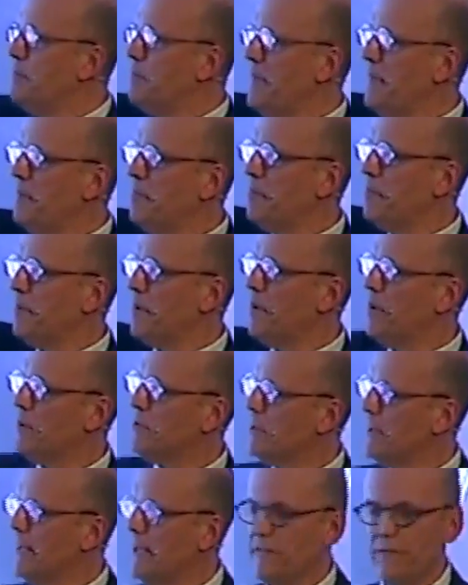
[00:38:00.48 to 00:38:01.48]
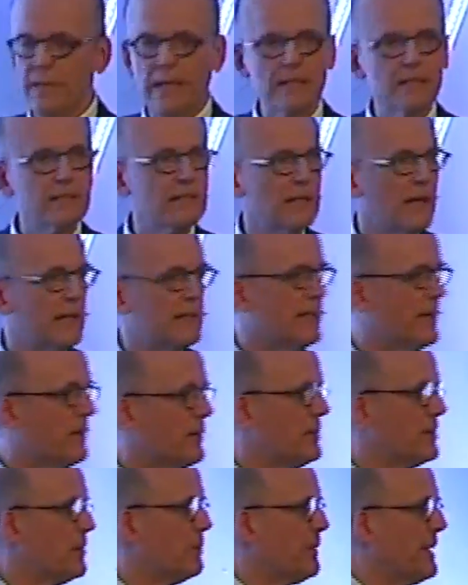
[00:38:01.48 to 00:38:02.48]
people on the left-hand side there
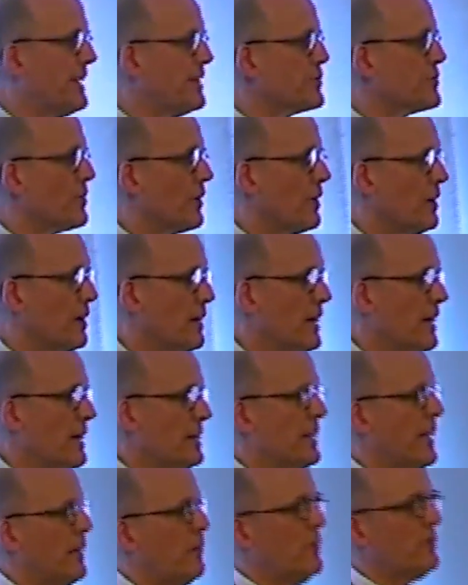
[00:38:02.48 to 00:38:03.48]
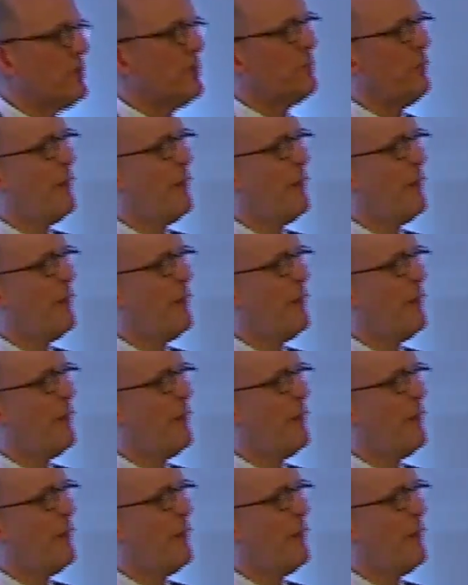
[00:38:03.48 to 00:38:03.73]
in the picture, they were the